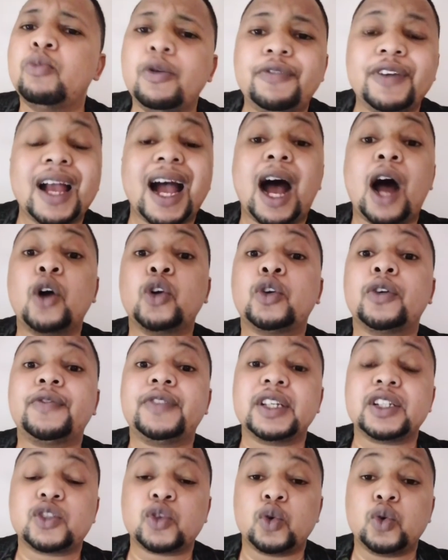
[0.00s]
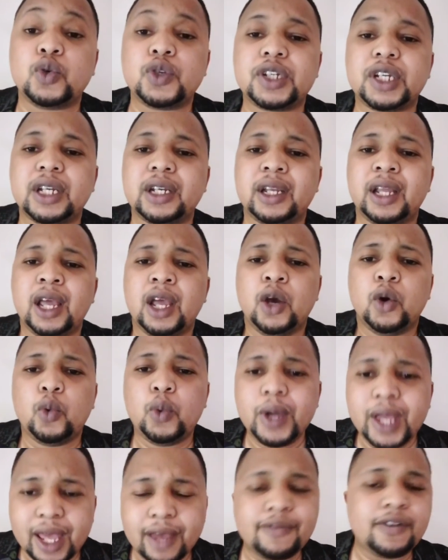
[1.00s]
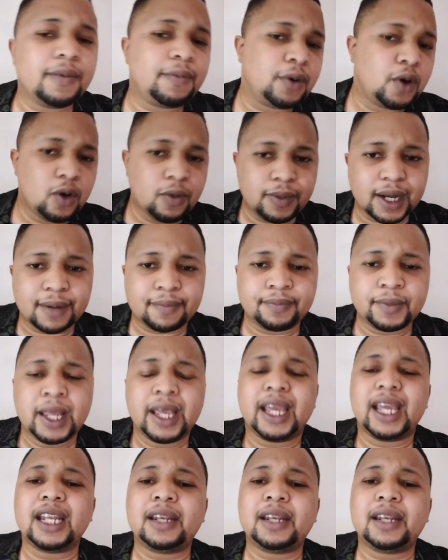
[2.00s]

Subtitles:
on moving out of the solution, we have a problem.